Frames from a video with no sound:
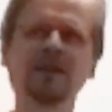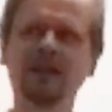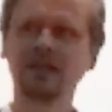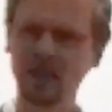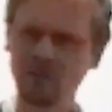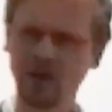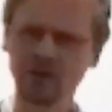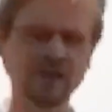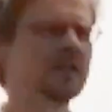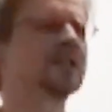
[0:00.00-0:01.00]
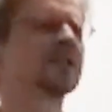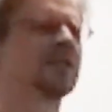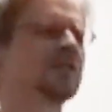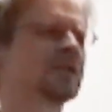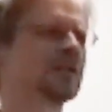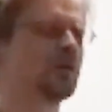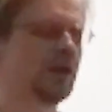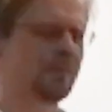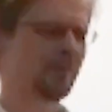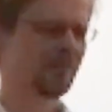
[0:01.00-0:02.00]
that came out in this series as
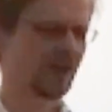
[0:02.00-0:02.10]
well.